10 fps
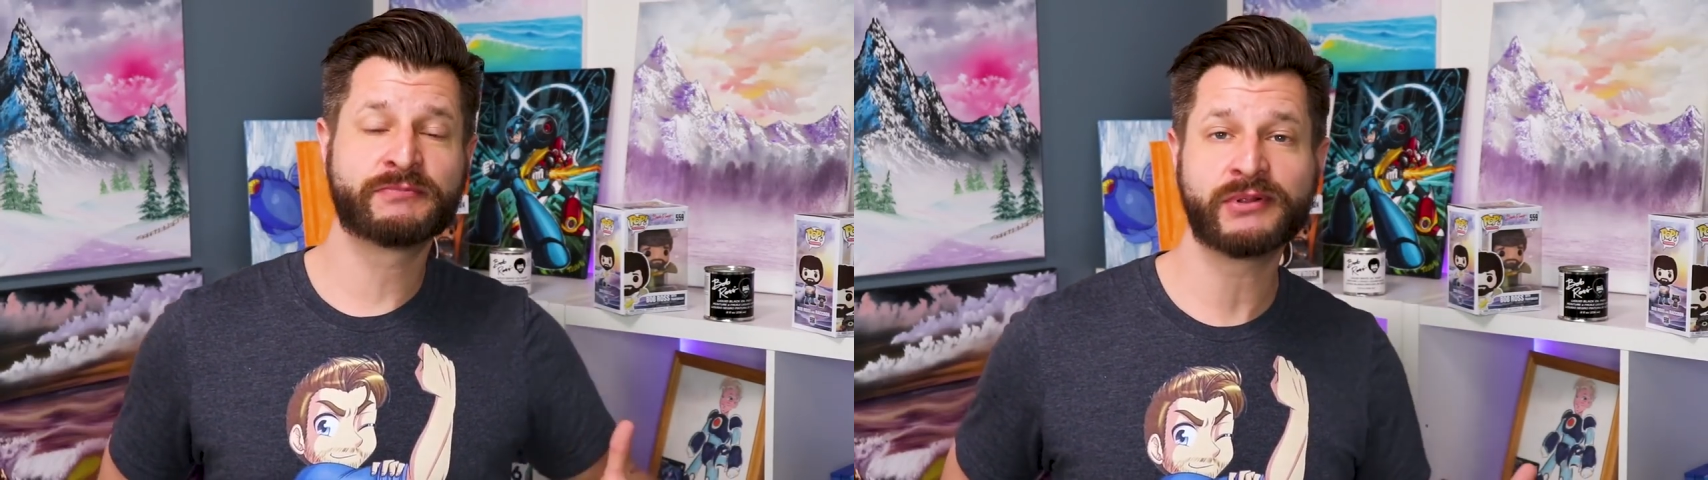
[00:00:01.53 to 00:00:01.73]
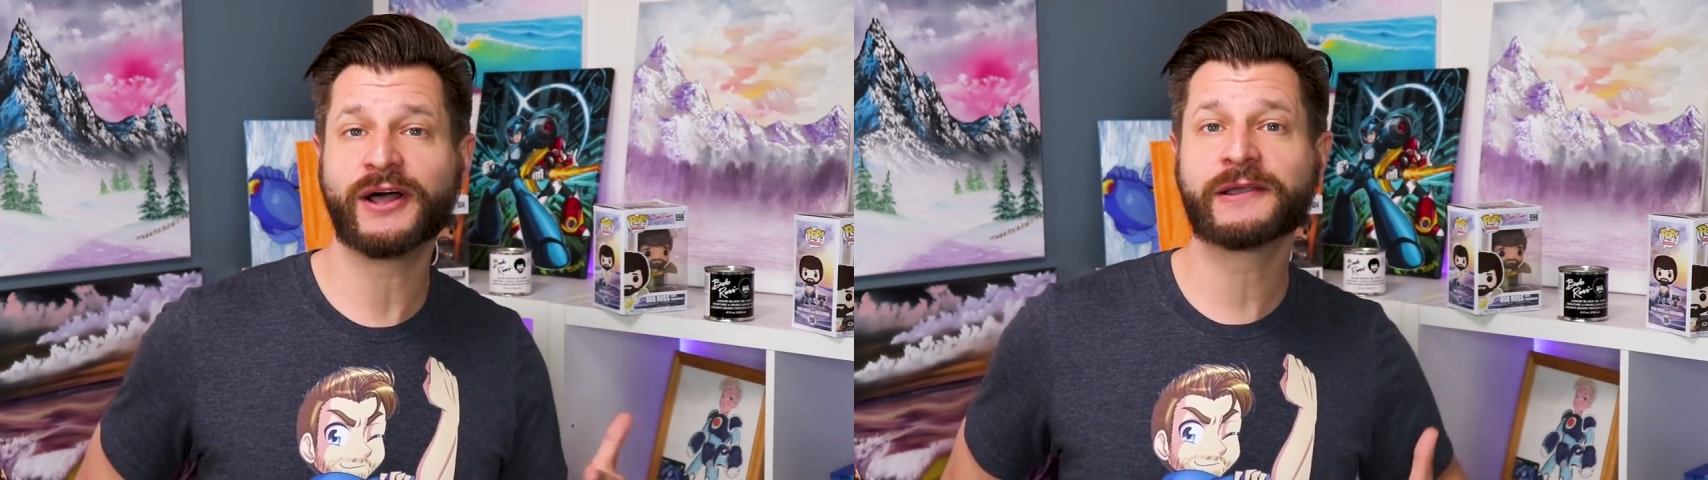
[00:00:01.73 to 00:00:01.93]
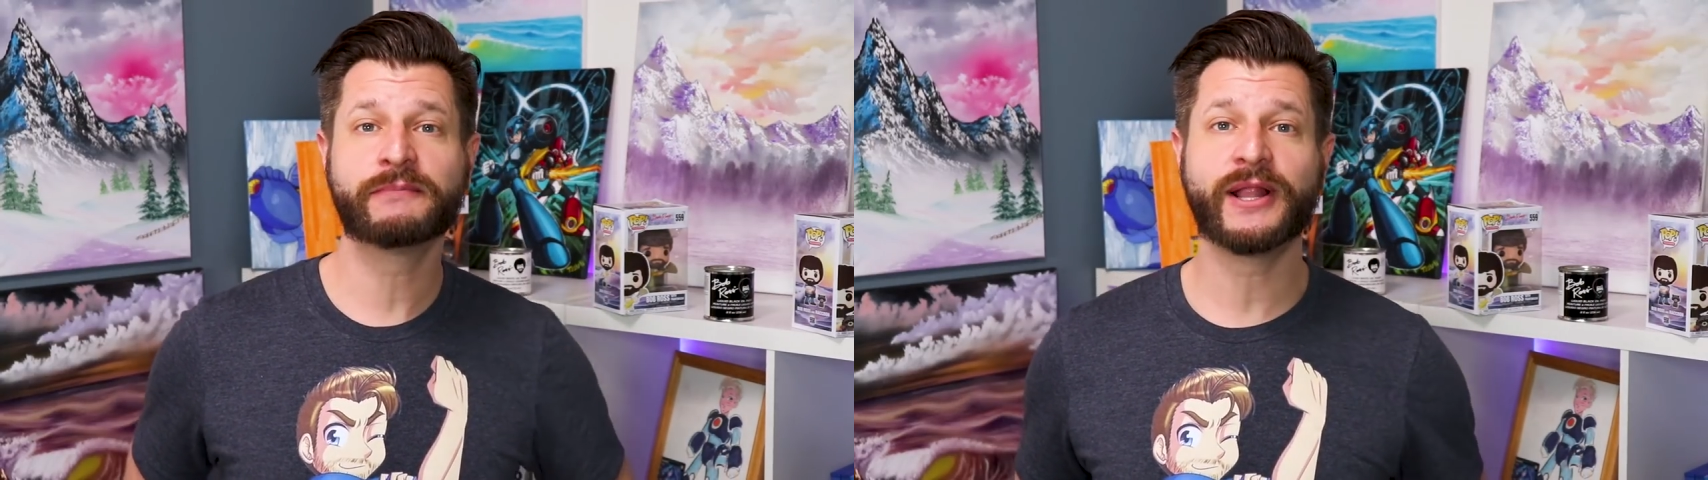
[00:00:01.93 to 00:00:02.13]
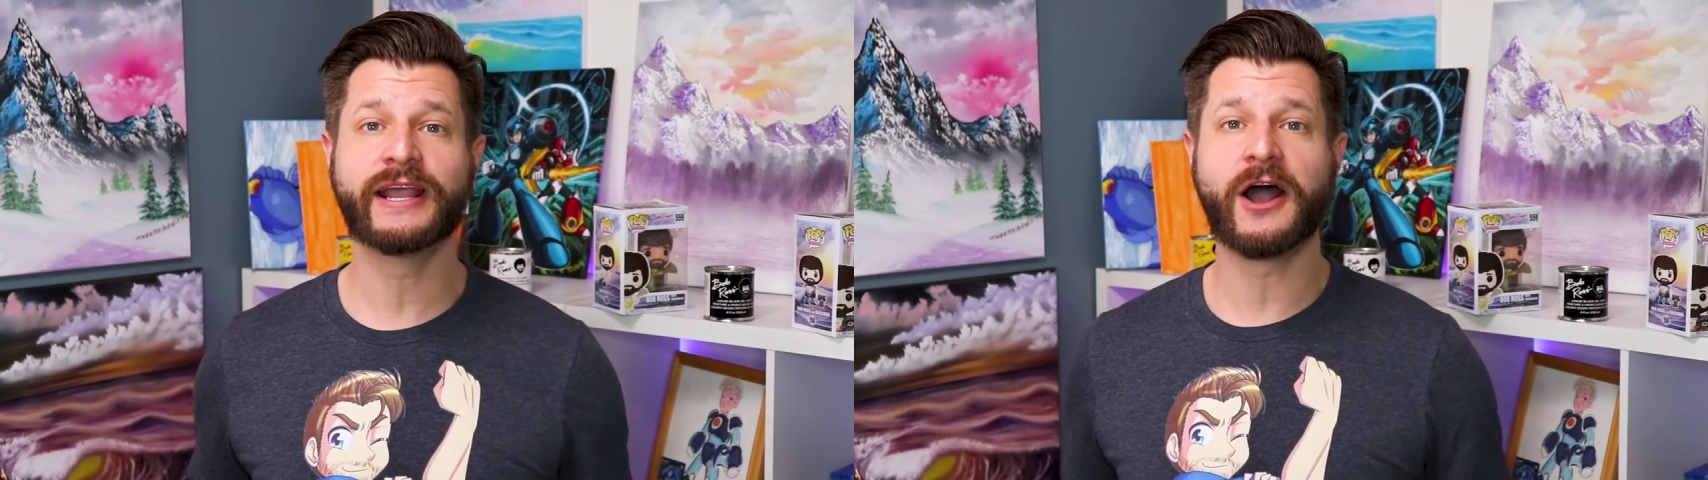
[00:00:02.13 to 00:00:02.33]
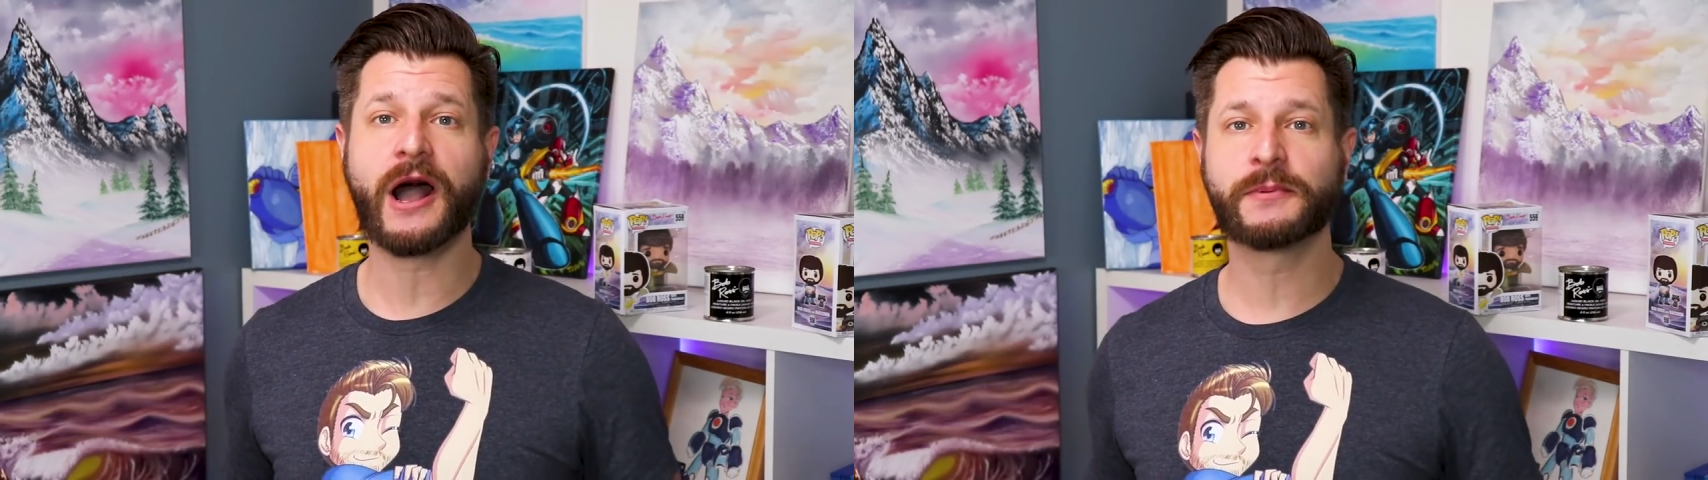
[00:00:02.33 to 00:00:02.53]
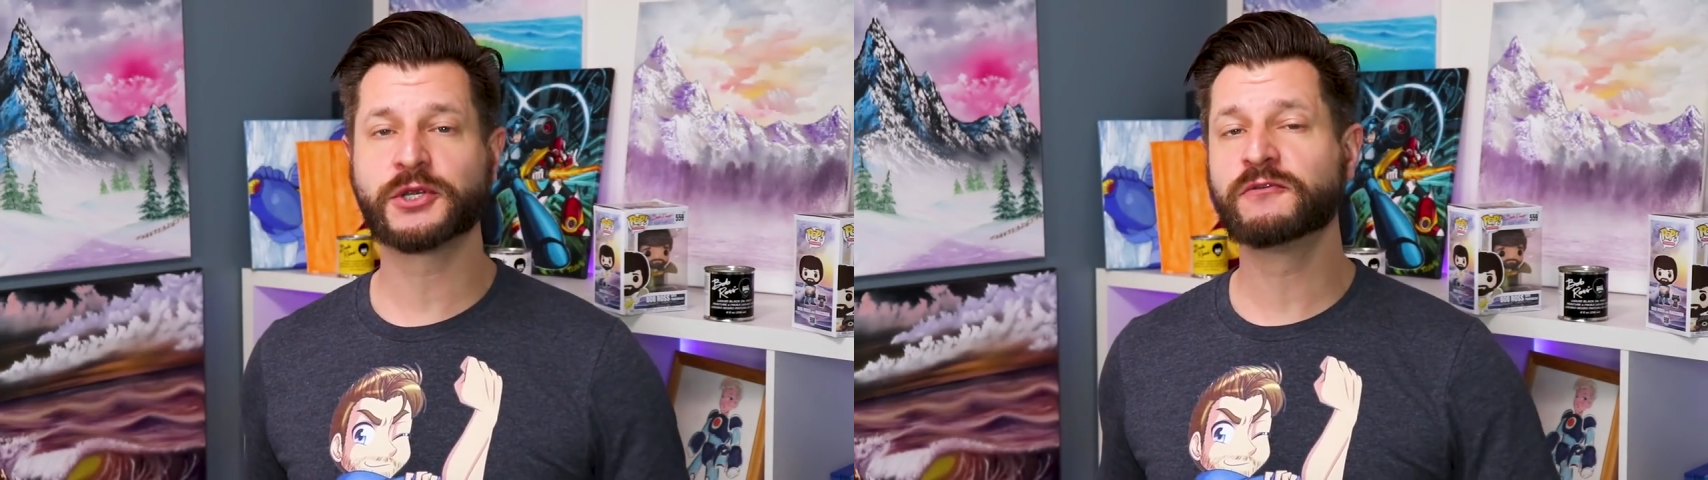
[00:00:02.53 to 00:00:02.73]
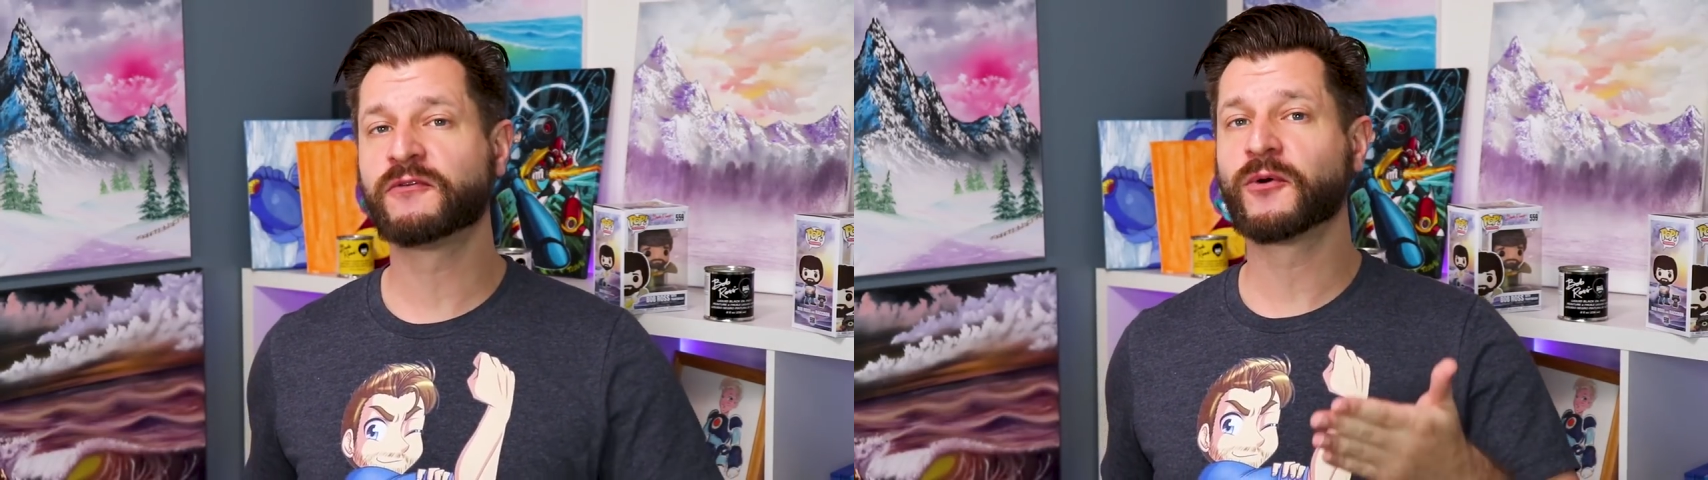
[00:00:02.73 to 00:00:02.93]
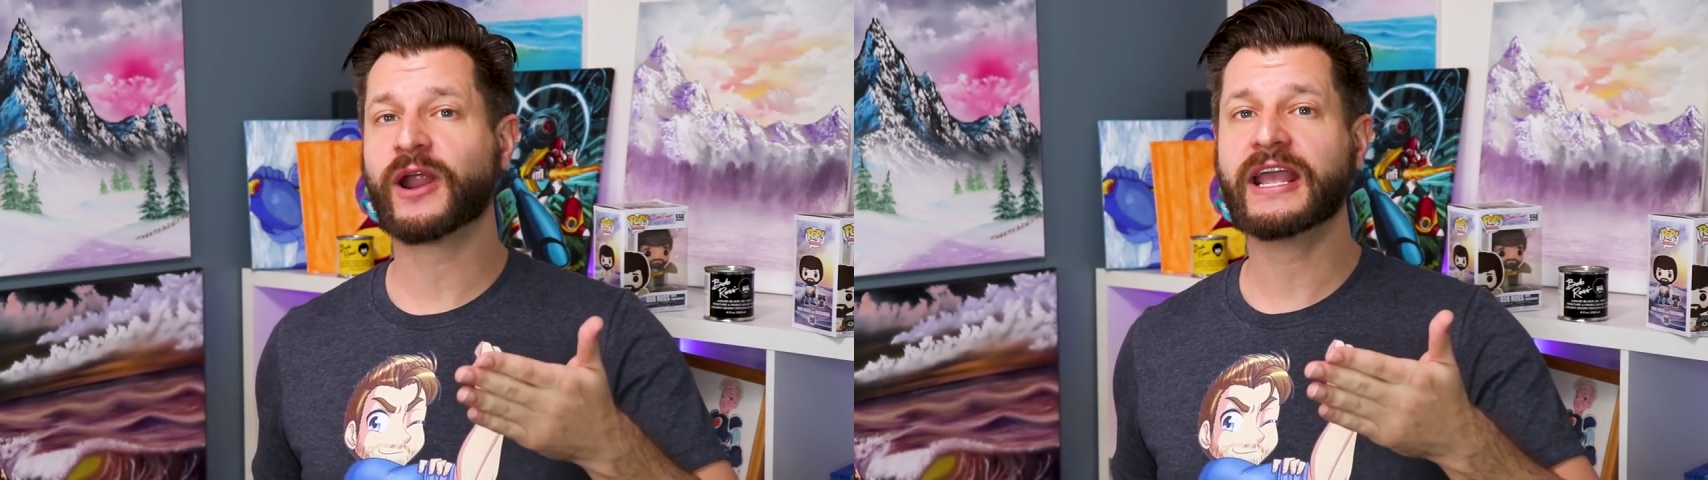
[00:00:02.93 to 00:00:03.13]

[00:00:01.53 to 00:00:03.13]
plug-and-play option for